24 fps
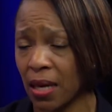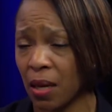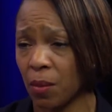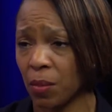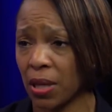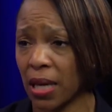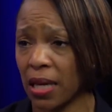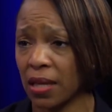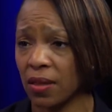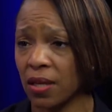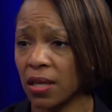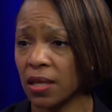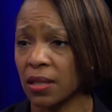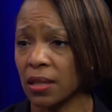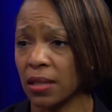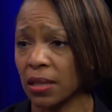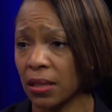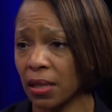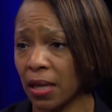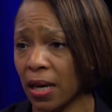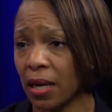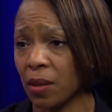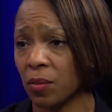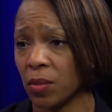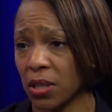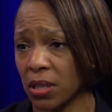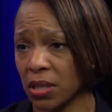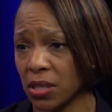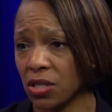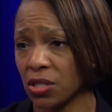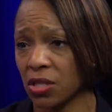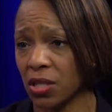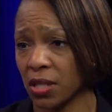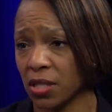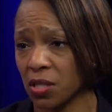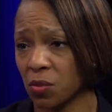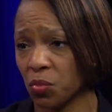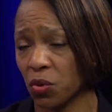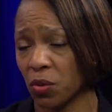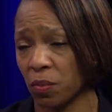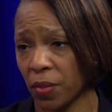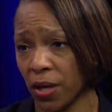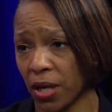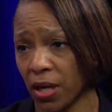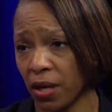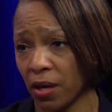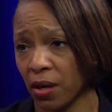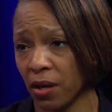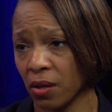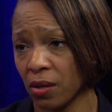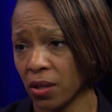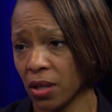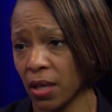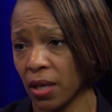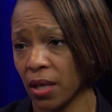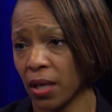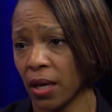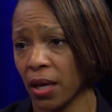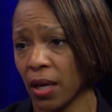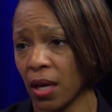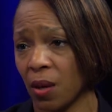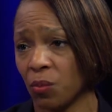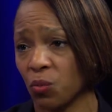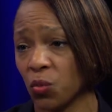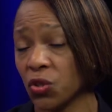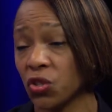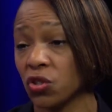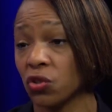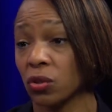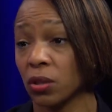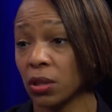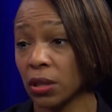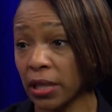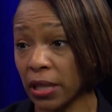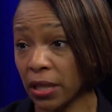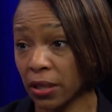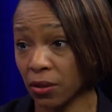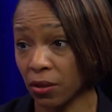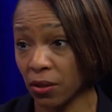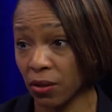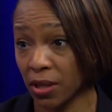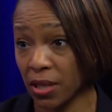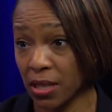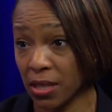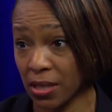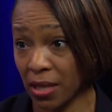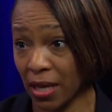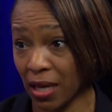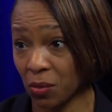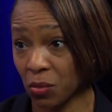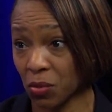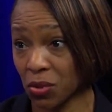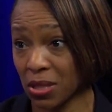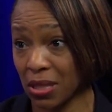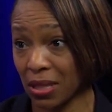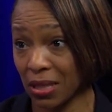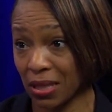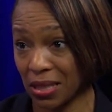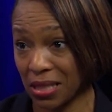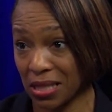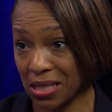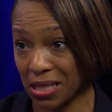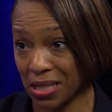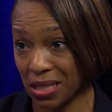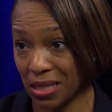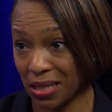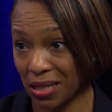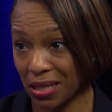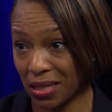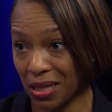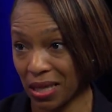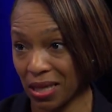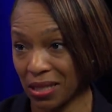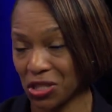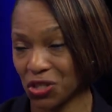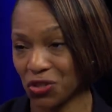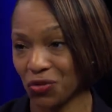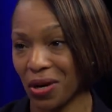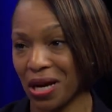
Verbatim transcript: but I think the climate is just prepared um, when your leader is able to listen and yes.